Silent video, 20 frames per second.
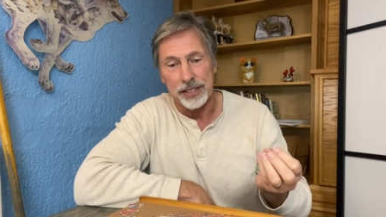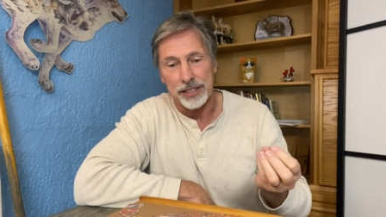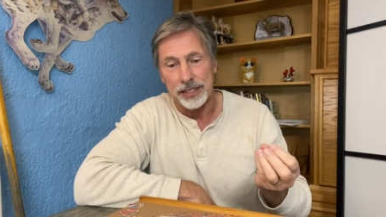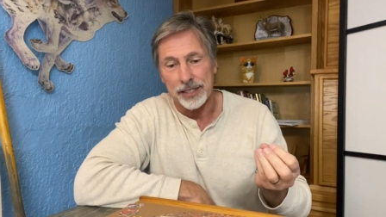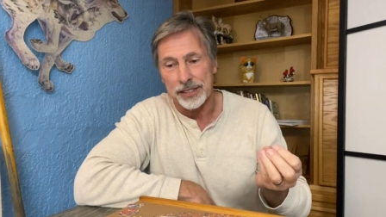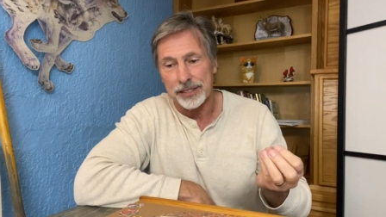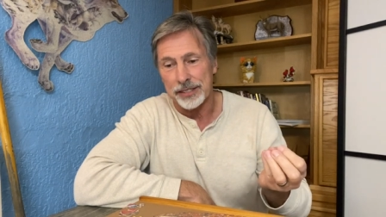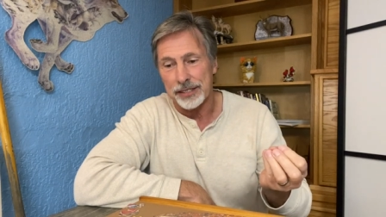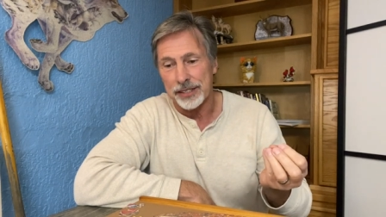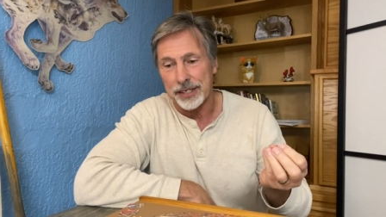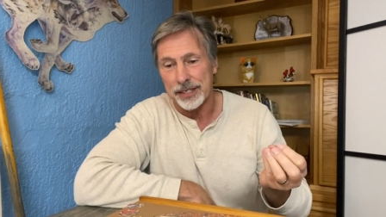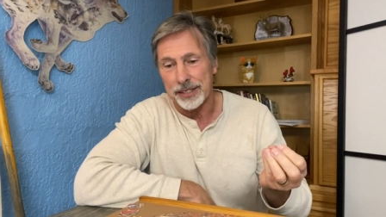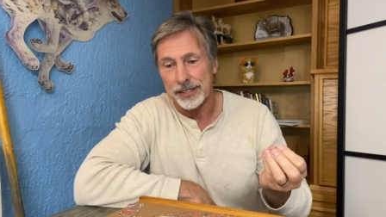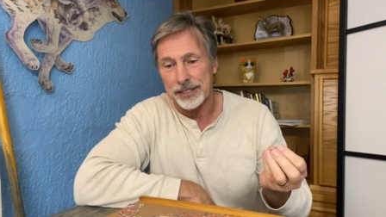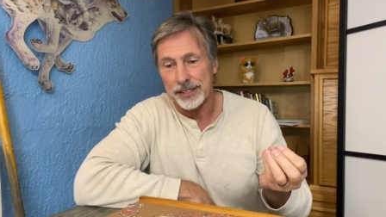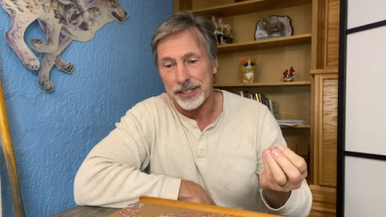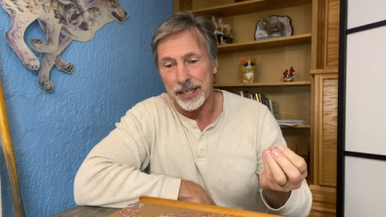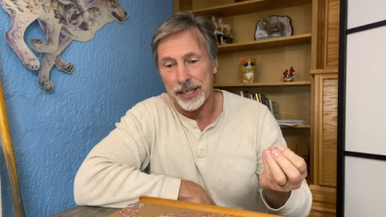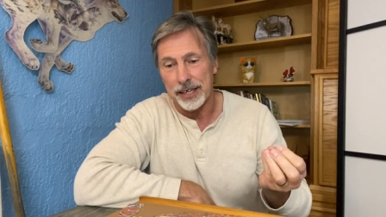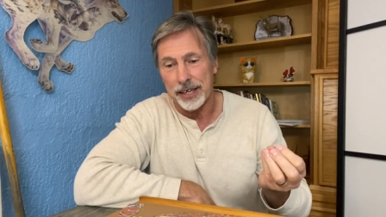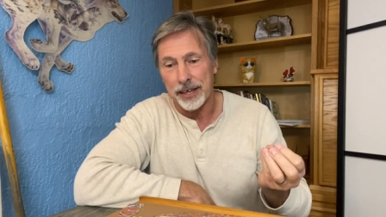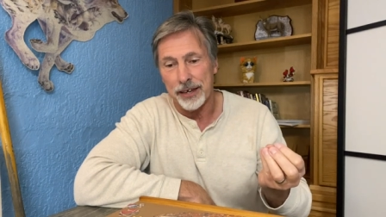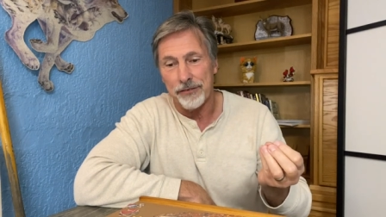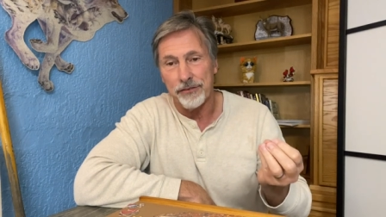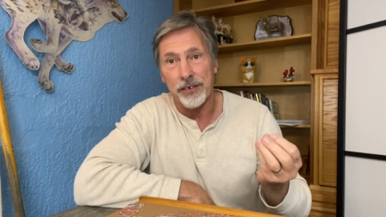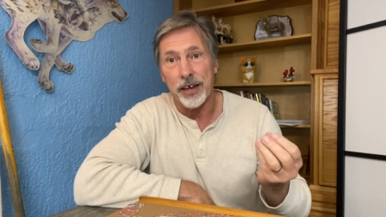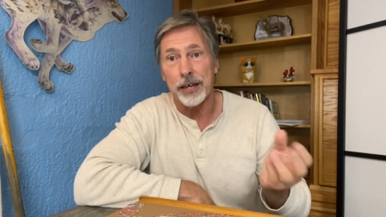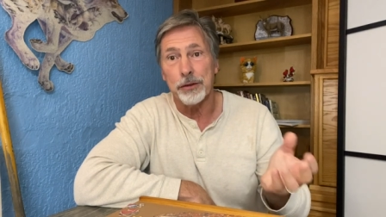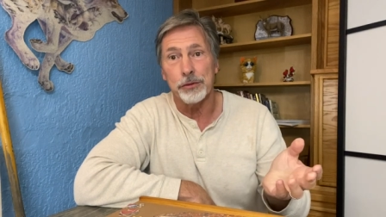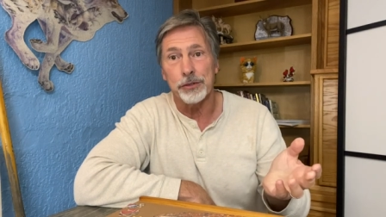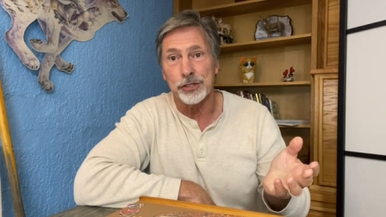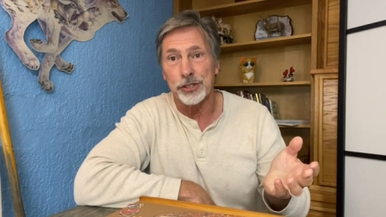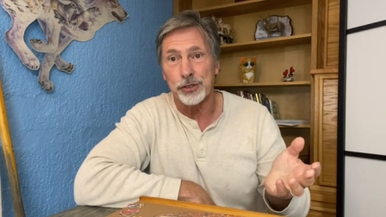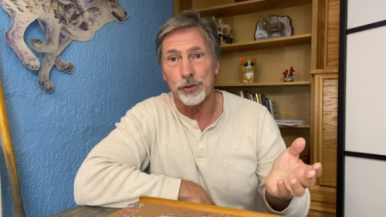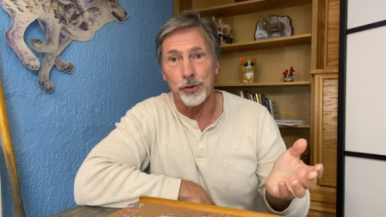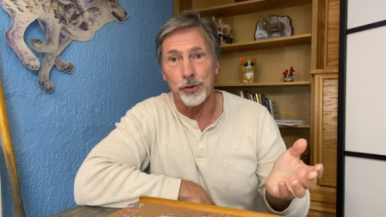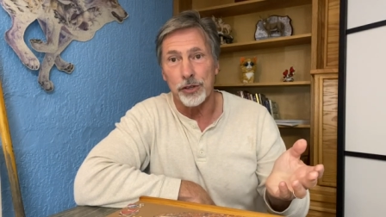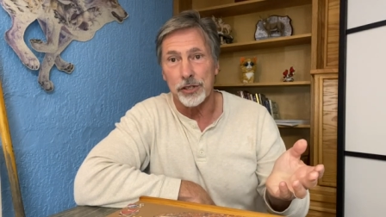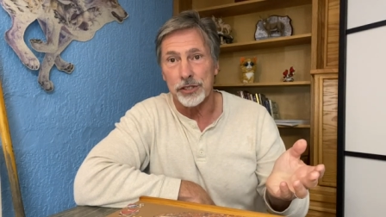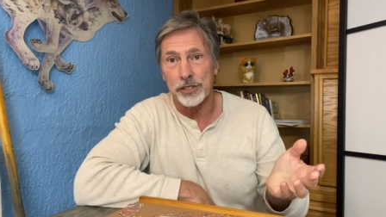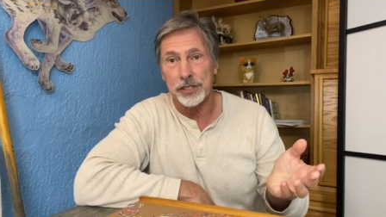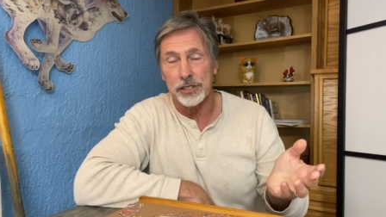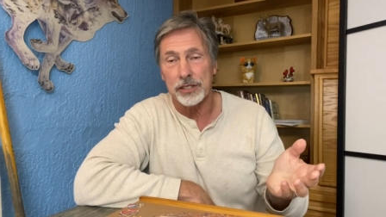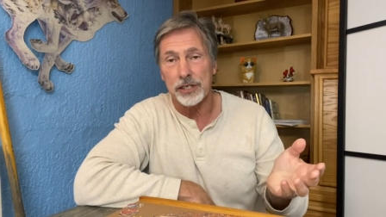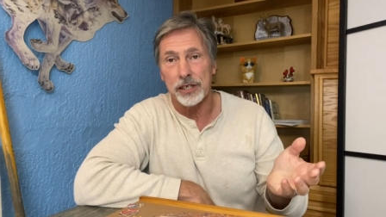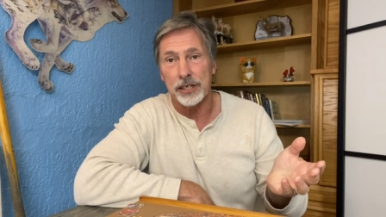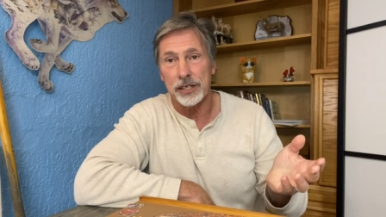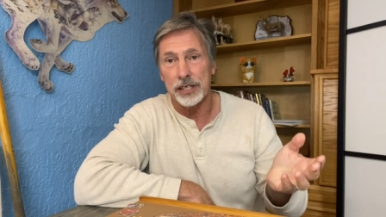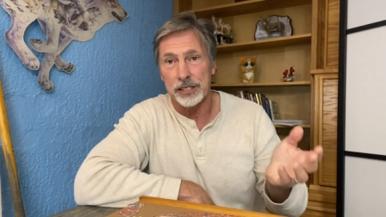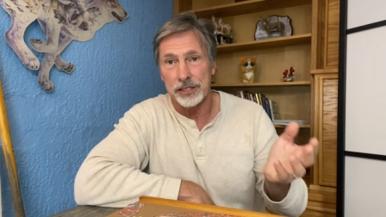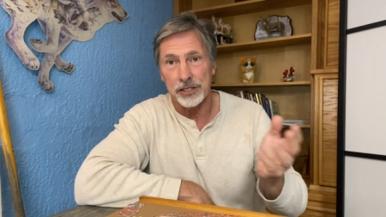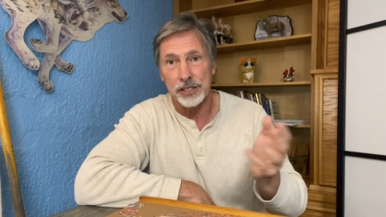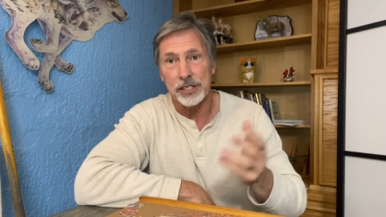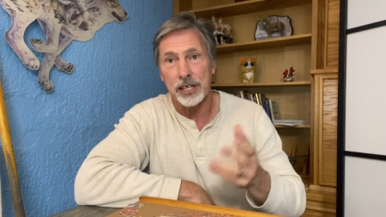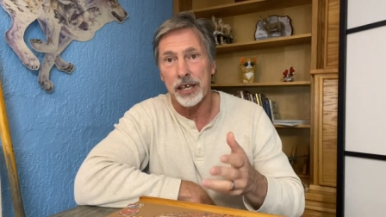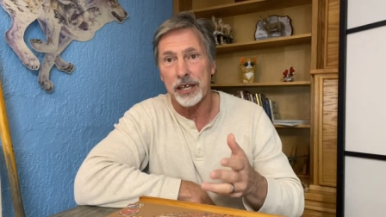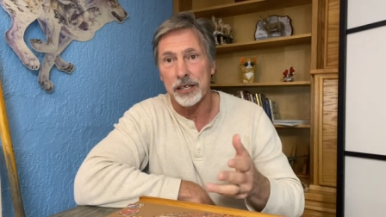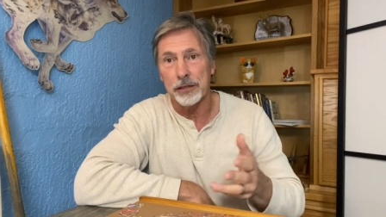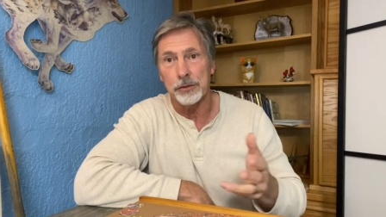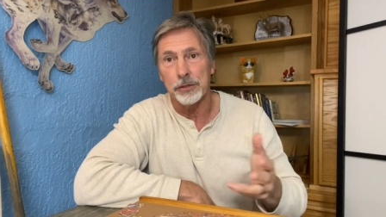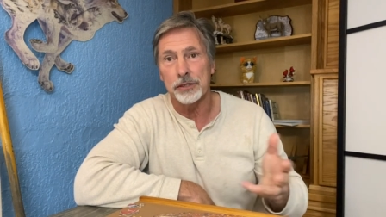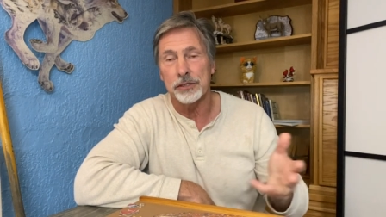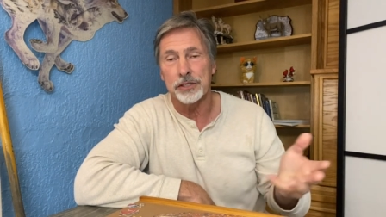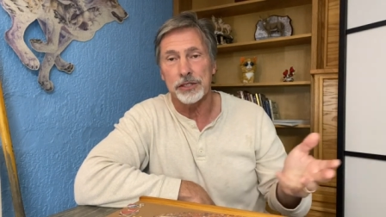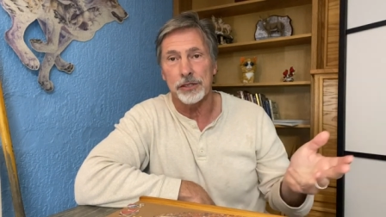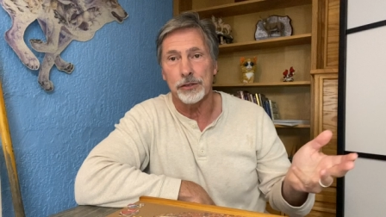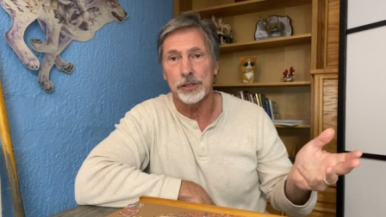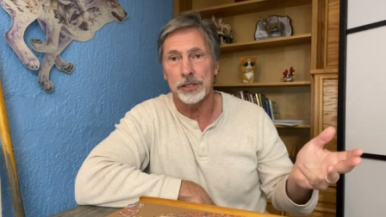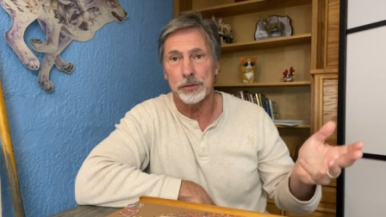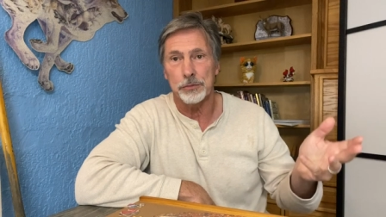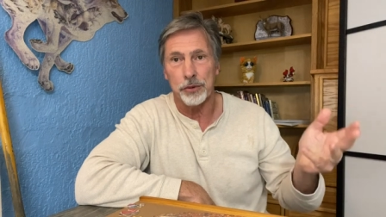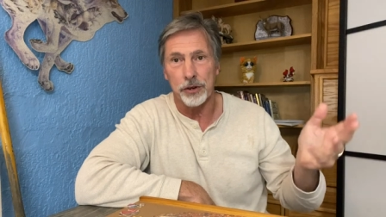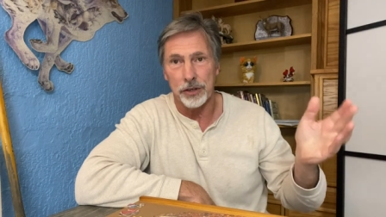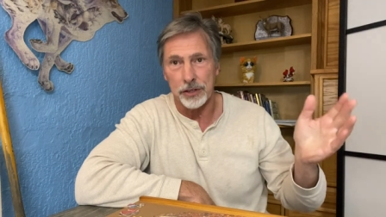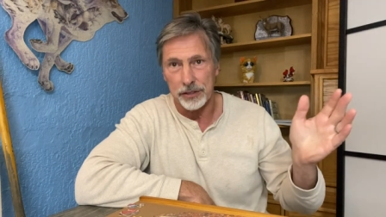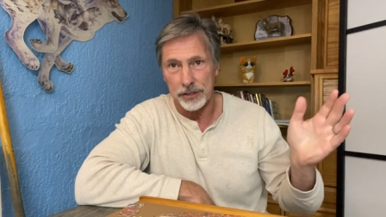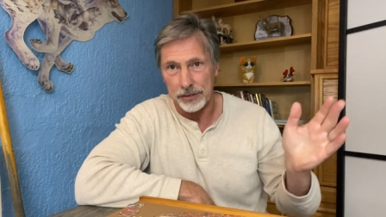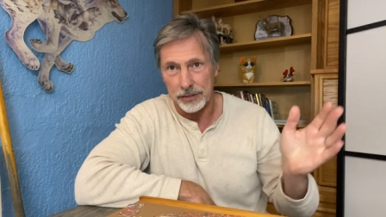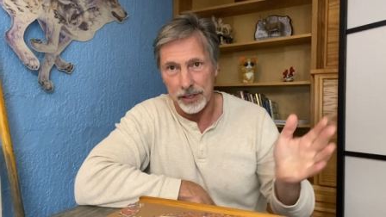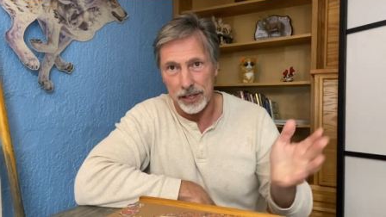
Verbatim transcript: It's it's a uh, fiber source, uh, insoluble, so it's part of the,